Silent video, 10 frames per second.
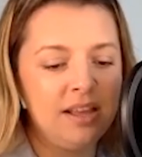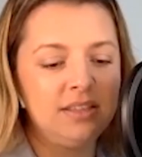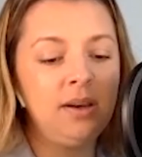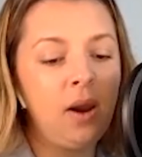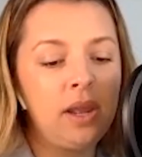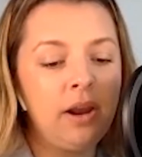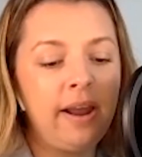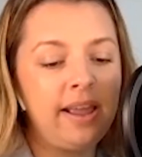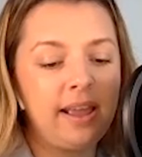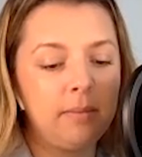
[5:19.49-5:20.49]
So now here
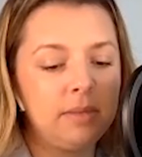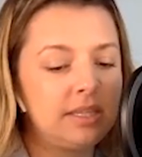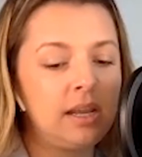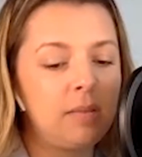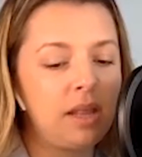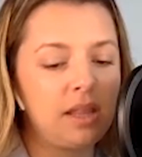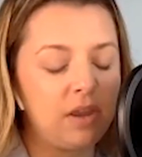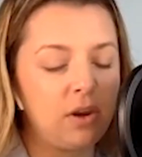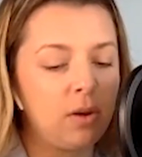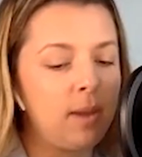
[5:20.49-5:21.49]
I am, sitting in my
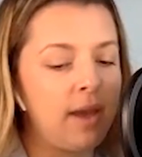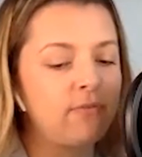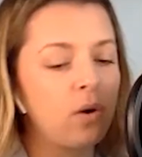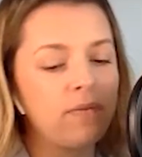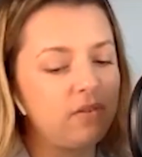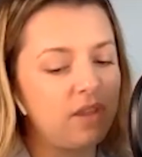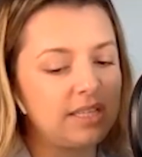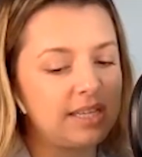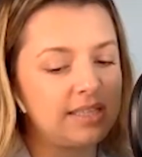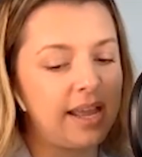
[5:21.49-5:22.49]
living room at
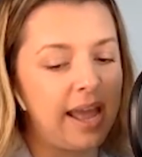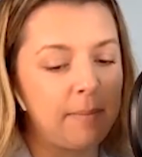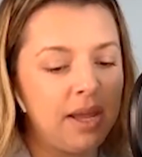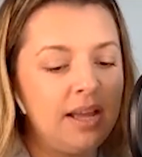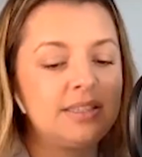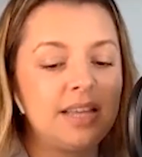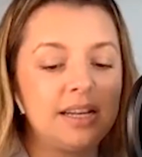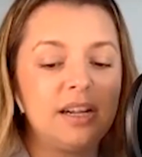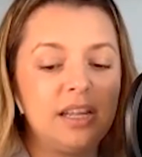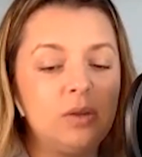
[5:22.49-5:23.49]
4:56 a.m.,
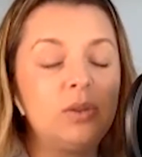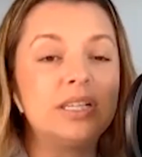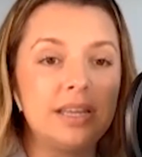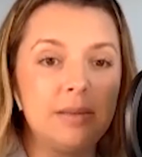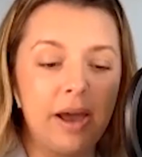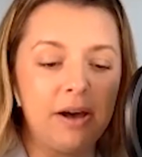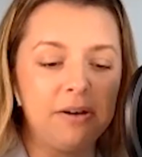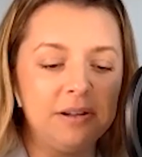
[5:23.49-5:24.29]
sending you this email.